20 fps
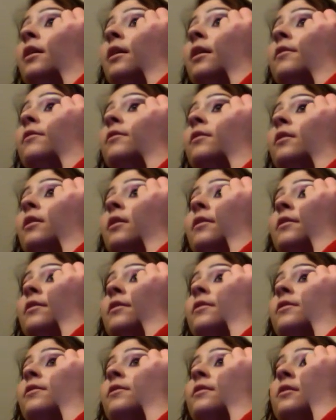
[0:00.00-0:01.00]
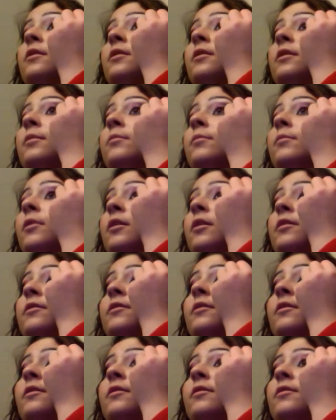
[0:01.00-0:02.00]
after all, this is a learning
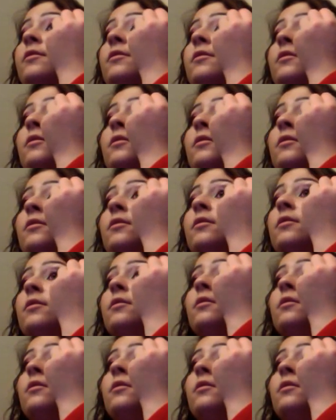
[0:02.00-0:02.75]
process.